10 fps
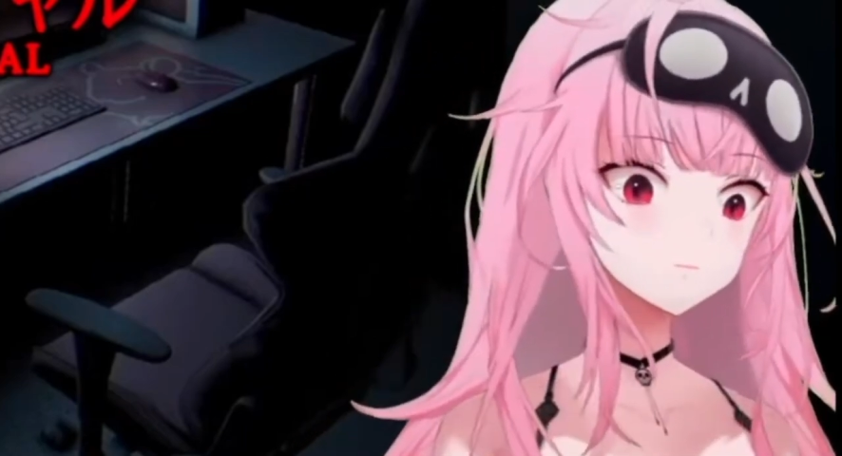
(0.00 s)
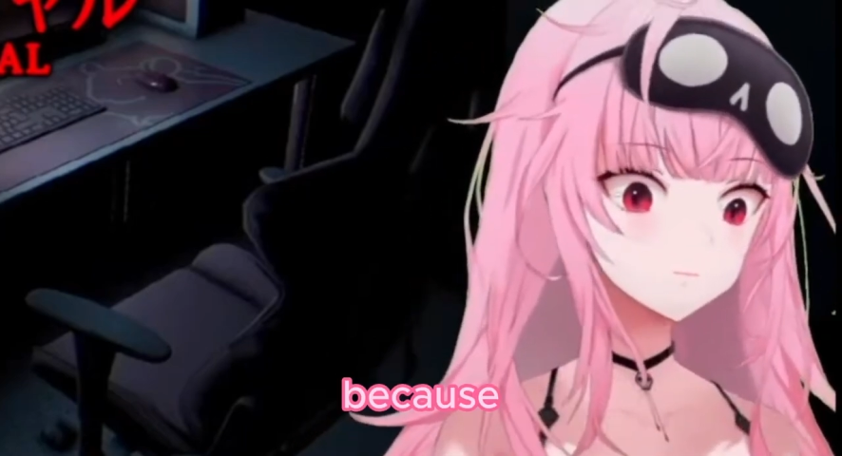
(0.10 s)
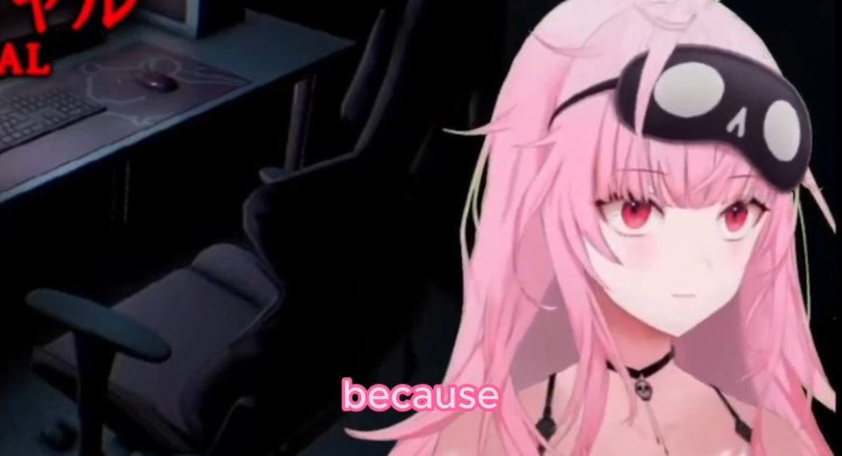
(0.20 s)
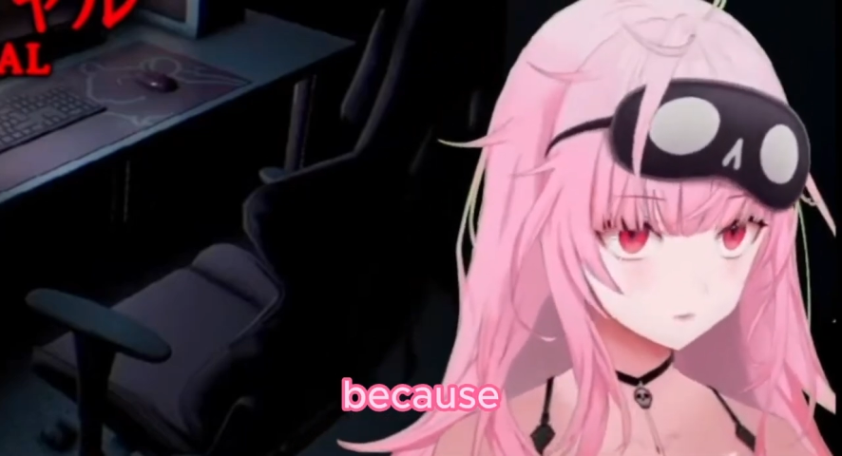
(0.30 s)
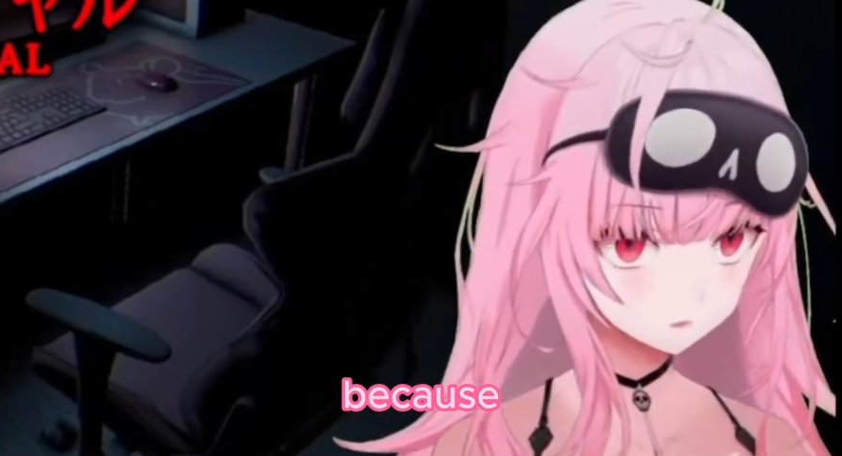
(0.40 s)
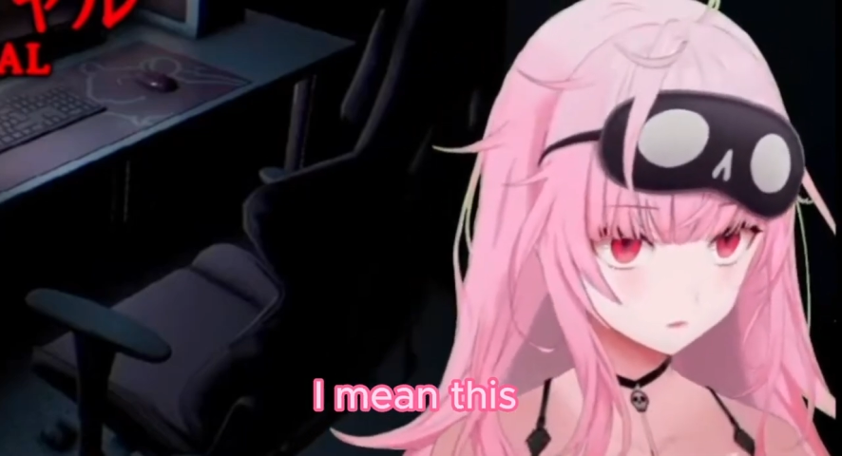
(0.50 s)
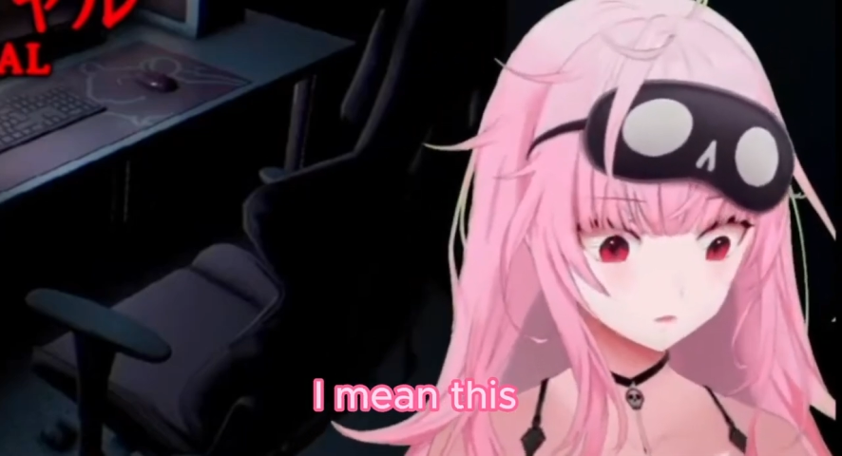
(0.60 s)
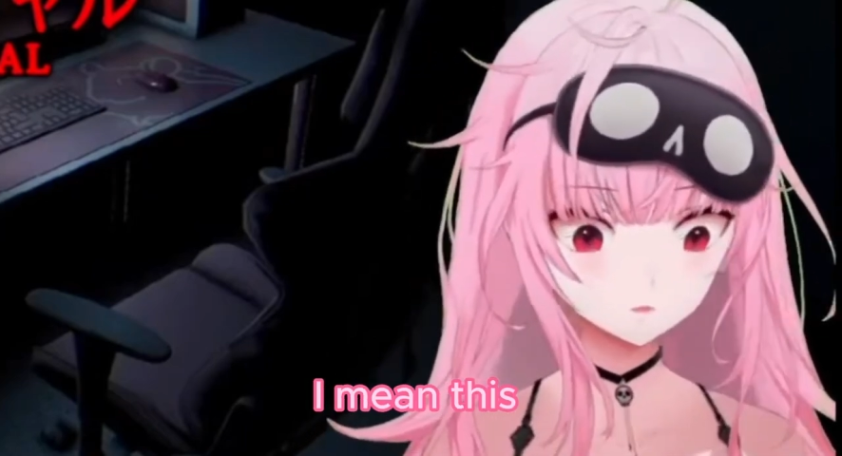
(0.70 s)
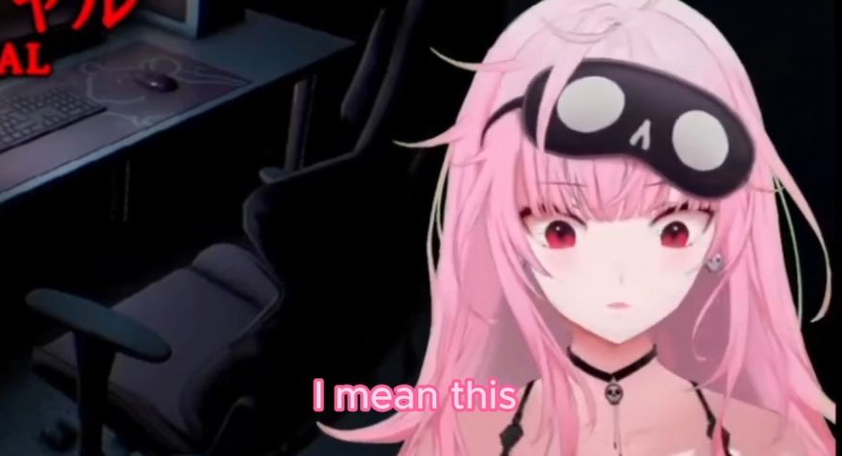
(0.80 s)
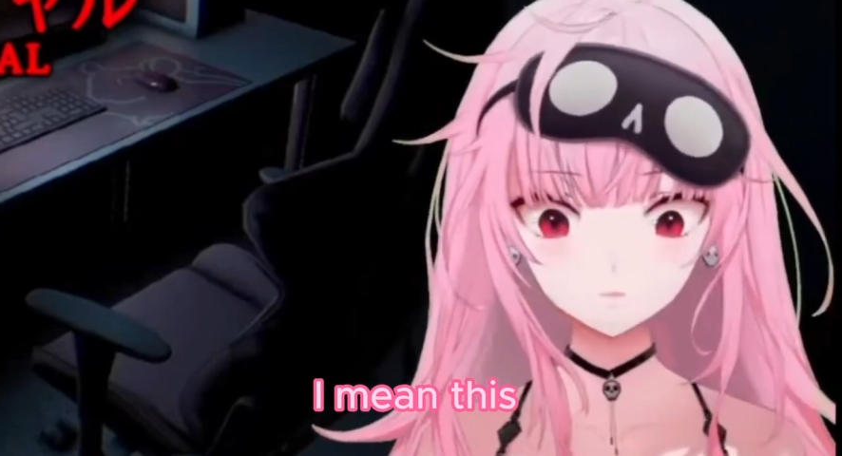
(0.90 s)
because, I
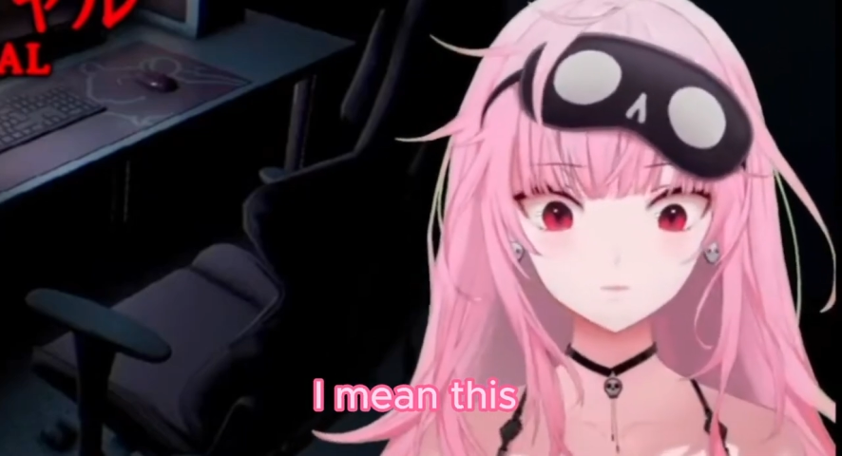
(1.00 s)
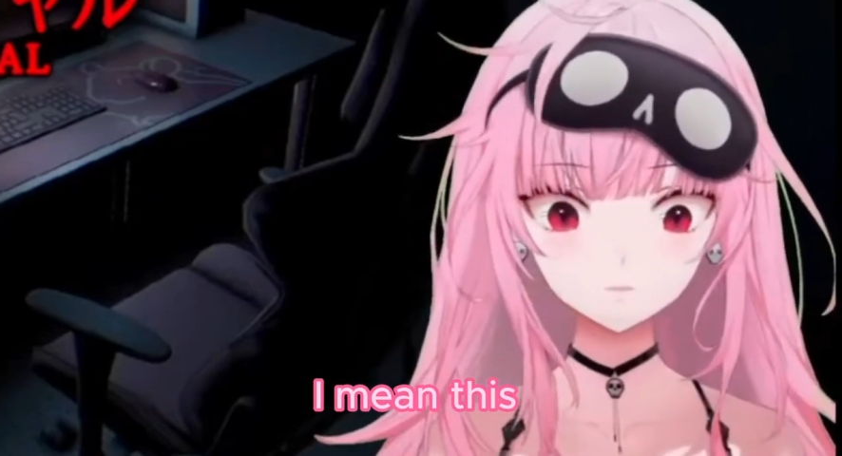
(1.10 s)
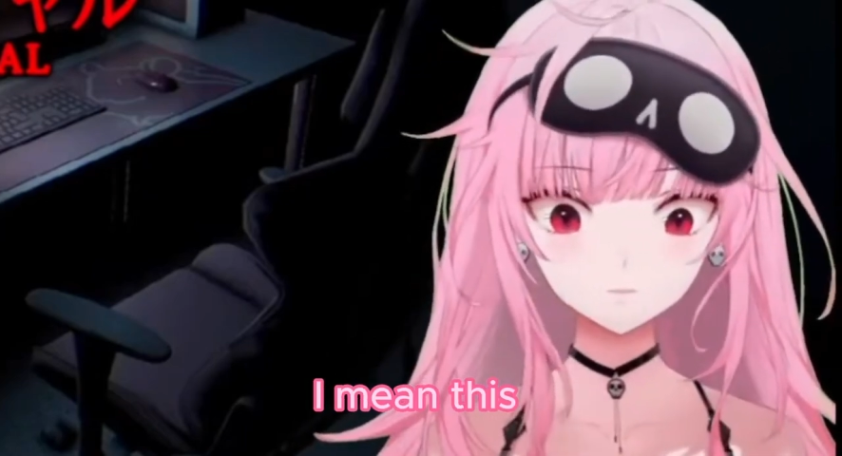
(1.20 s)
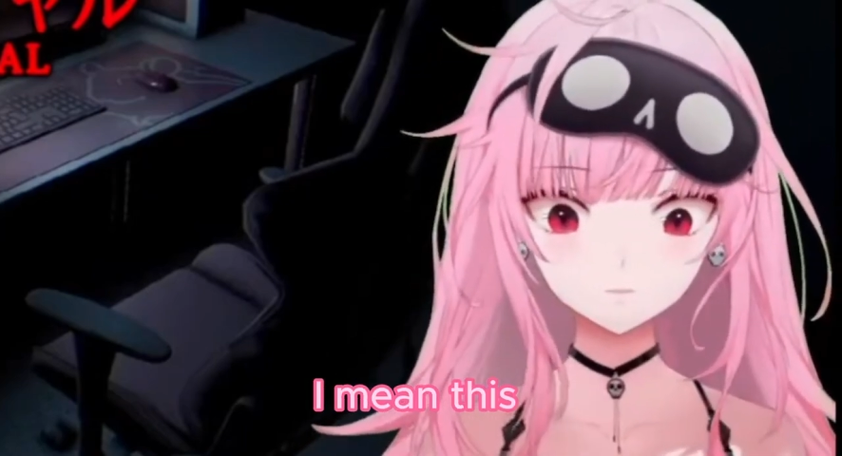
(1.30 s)
mean, this is